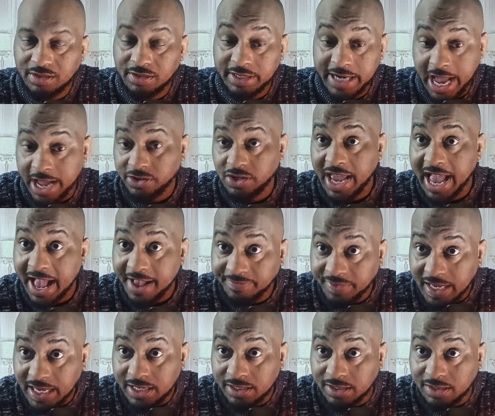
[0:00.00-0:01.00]
Now you have
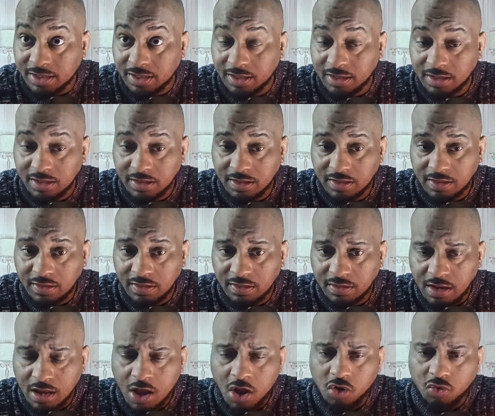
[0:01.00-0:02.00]
this.
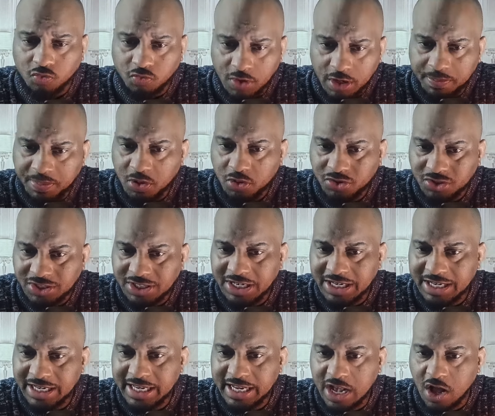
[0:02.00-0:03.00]
Ripple
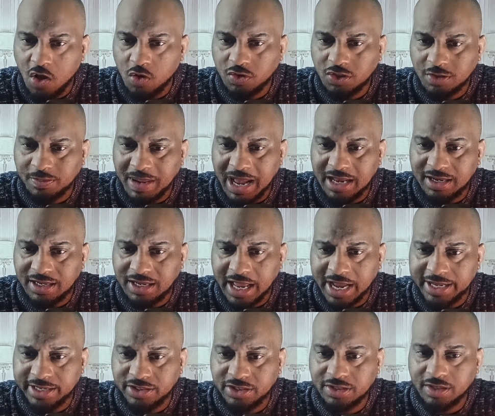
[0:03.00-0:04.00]
CEO
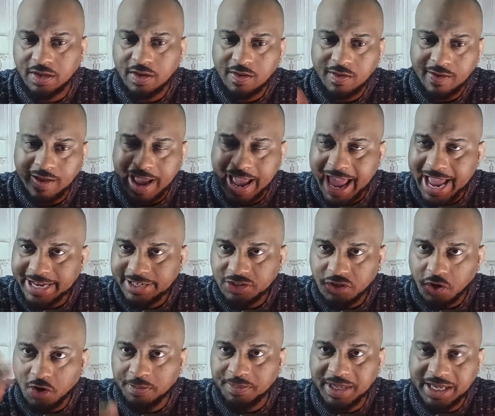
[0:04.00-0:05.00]
spotlights
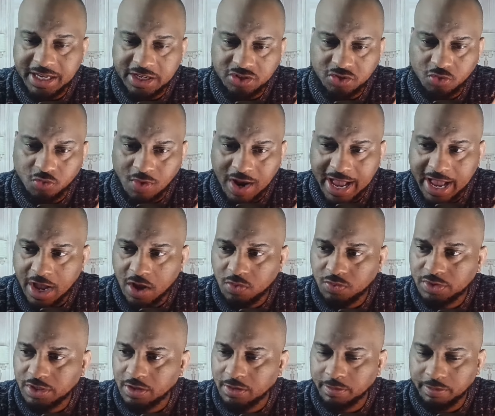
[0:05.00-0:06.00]
XRP's
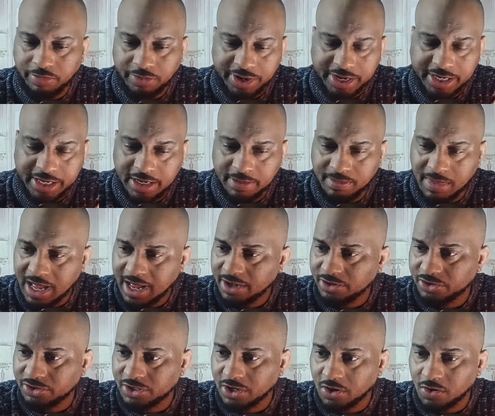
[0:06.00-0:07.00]
groundbreaking
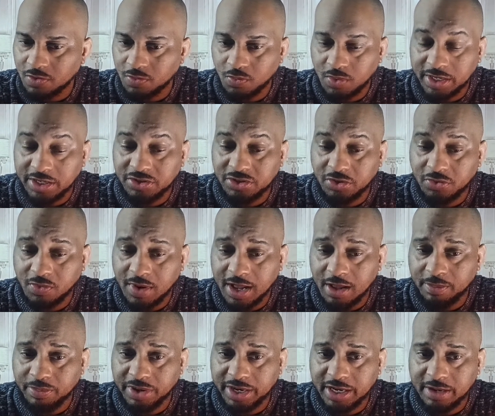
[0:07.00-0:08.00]
milestone. What is the
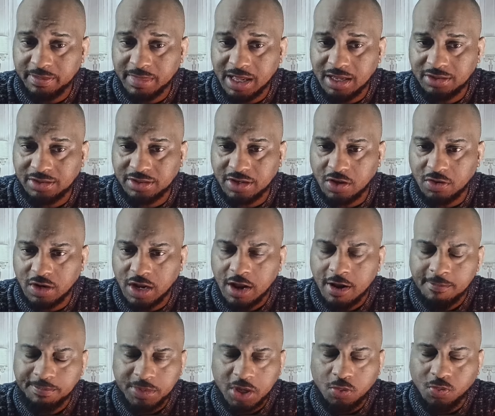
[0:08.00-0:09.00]
groundbreaking milestone?
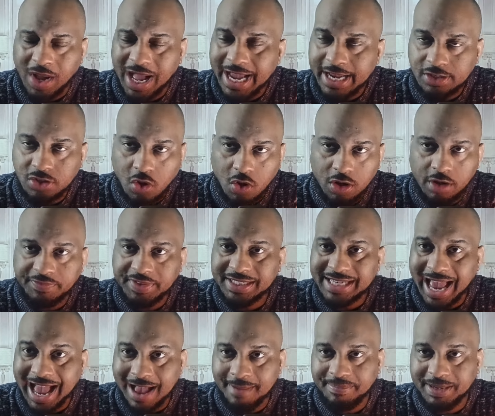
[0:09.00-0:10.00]
Why is all of this
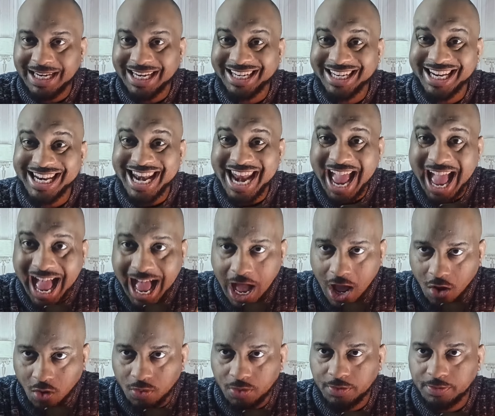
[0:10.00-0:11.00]
happening
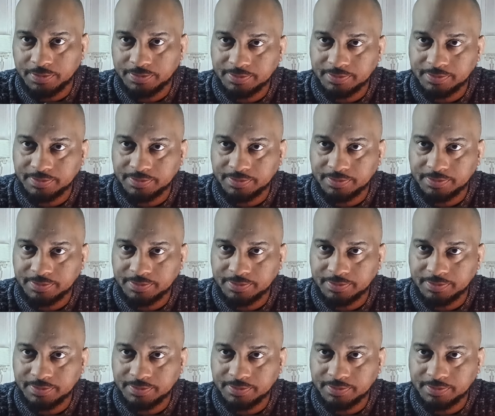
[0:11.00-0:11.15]
now?